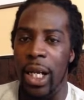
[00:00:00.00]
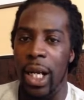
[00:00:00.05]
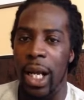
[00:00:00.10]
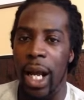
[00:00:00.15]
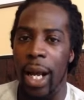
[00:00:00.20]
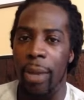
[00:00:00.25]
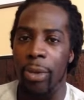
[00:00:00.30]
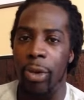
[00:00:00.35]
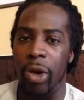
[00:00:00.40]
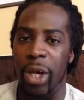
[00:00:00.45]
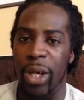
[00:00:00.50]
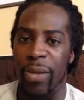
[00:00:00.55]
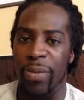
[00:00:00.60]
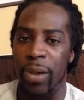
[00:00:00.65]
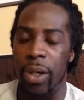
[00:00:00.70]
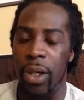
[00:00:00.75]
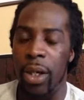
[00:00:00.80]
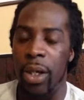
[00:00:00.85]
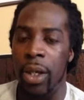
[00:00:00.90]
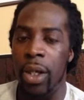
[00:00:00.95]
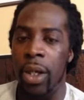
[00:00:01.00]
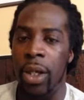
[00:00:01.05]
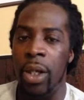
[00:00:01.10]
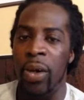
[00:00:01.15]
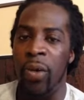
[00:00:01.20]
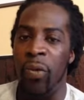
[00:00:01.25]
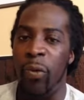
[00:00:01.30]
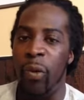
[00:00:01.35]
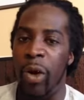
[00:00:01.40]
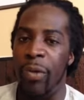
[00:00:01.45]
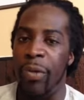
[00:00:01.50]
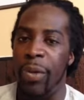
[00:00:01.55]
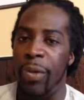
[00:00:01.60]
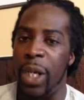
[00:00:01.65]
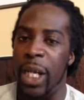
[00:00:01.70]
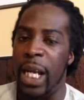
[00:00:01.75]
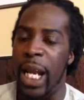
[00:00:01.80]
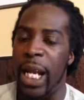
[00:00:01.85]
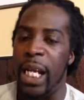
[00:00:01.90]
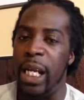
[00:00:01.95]
I'm grateful for everybody
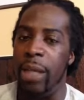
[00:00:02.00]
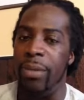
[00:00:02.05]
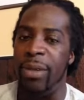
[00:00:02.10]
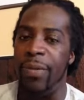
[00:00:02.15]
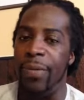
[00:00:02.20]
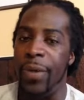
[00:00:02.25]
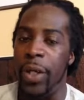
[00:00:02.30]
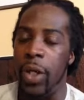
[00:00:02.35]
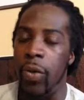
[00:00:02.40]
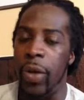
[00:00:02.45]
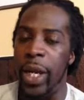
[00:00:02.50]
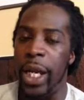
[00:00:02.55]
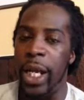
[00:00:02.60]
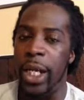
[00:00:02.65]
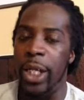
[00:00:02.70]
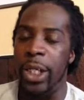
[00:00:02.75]
that keeps viewing,